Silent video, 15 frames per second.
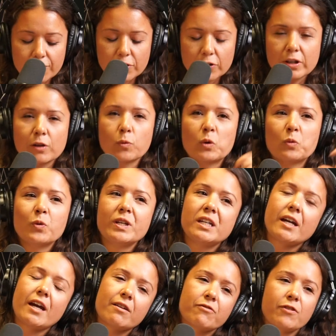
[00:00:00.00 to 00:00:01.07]
I feel like when
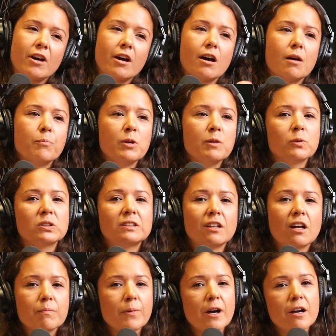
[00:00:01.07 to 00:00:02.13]
we have uh, people
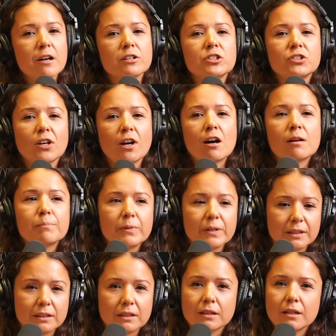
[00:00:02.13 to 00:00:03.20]
stop by our shop
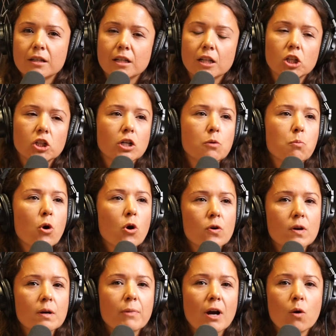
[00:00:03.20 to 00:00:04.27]
and kind of learn
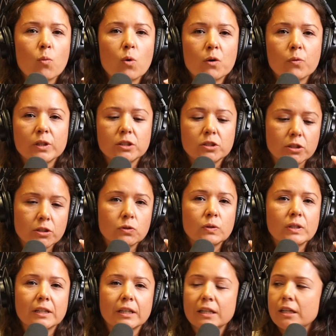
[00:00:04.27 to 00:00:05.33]
more about what we
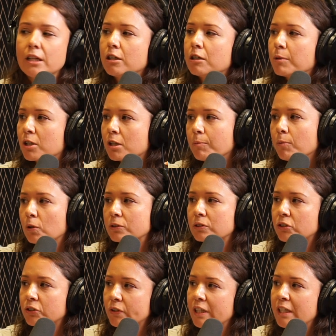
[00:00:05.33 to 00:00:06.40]
do and they hear about
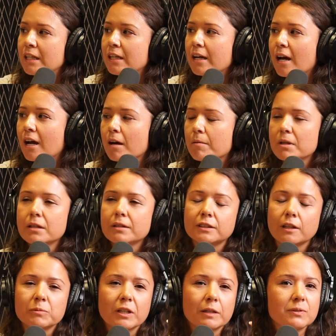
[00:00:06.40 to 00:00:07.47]
upholstery, um,
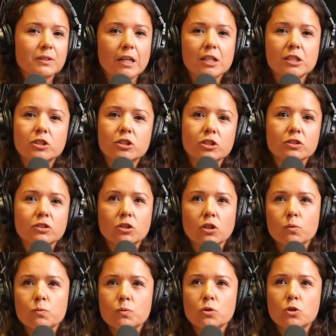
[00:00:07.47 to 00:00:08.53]
sometimes they just
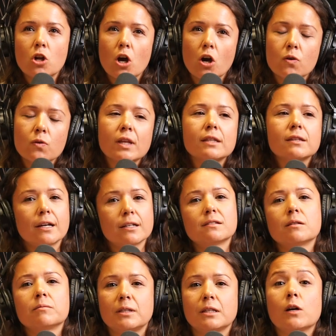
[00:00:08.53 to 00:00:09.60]
don't know that
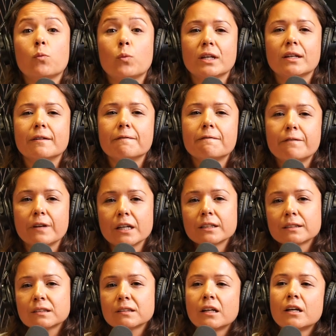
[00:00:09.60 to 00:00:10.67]
that's something that we can
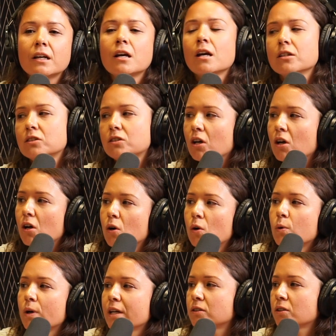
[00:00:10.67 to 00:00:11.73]
fix.
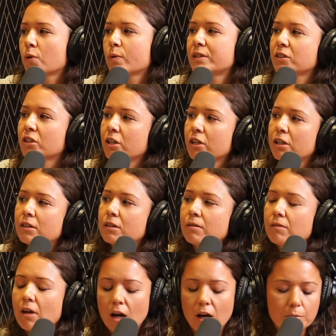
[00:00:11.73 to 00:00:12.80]
So it's always good
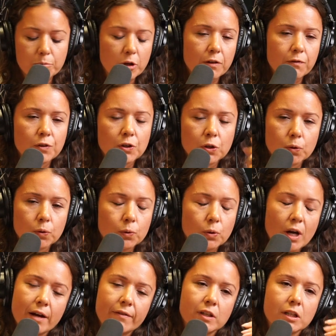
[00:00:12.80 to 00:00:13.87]
um, if
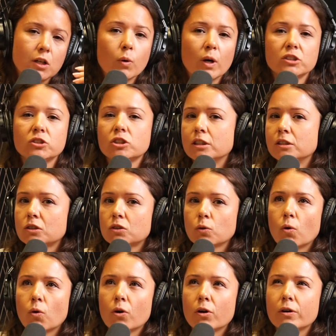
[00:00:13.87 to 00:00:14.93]
you have any questions
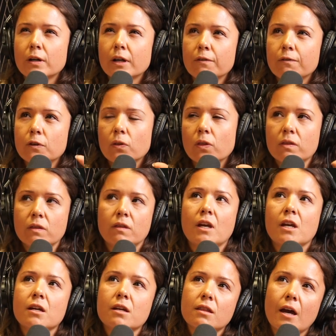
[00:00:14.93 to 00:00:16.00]
or if you
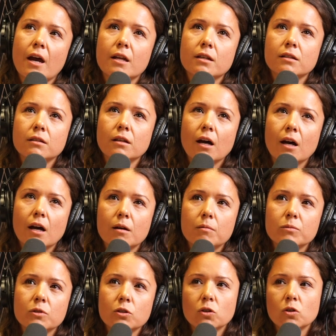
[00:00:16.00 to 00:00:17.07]
think that
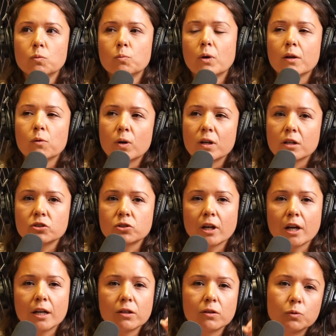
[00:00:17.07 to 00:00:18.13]
um, you might want to
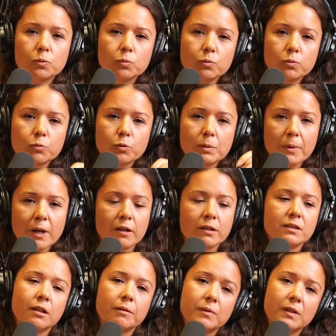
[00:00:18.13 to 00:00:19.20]
try to
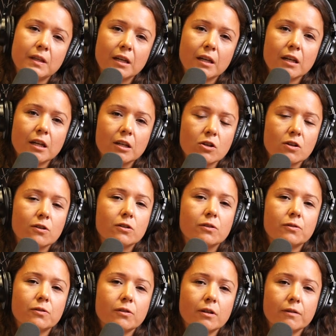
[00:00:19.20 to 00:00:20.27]
repair something in
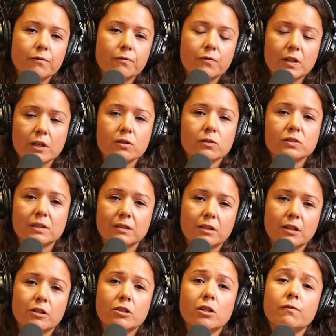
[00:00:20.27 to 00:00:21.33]
your vehicle's
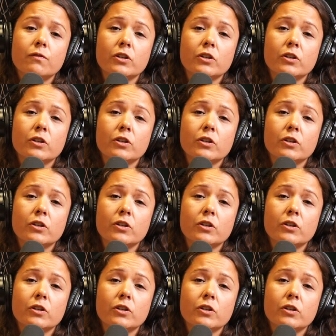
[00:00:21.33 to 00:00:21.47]
interior